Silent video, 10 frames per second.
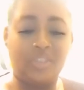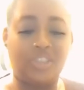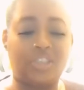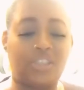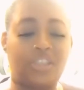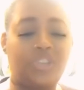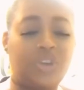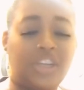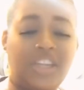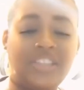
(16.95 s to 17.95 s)
So the things you're
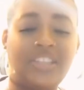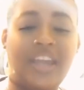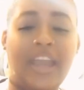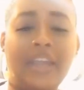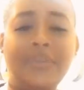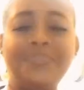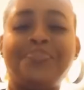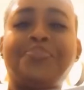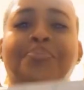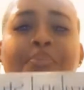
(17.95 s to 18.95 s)
going to need today
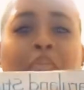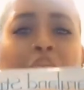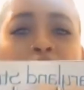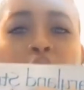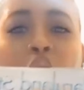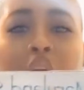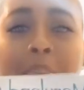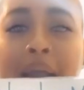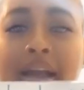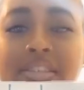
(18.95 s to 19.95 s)
are a
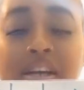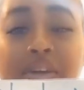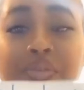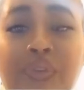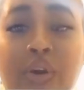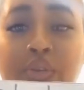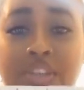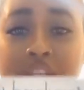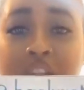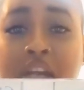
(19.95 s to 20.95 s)
box of frozen